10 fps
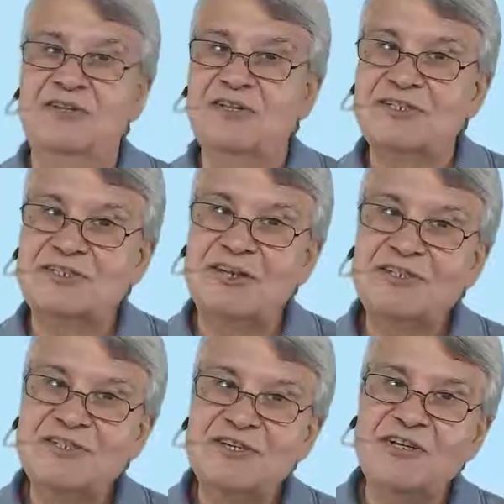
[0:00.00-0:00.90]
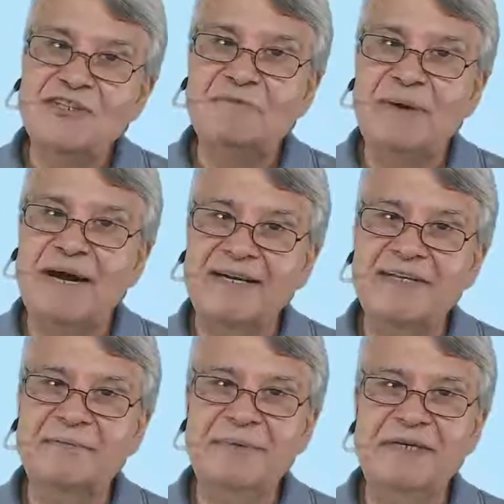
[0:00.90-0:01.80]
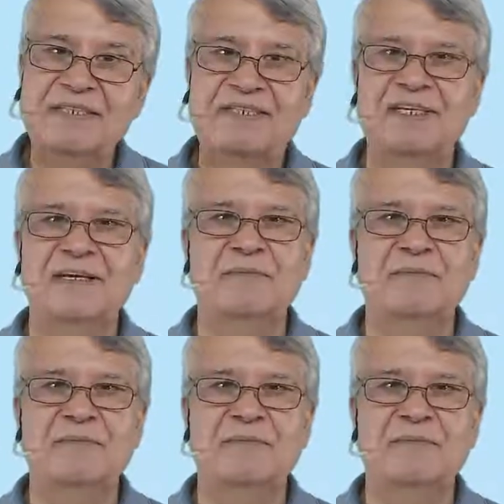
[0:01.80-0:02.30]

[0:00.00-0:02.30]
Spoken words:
does not just mark the beats,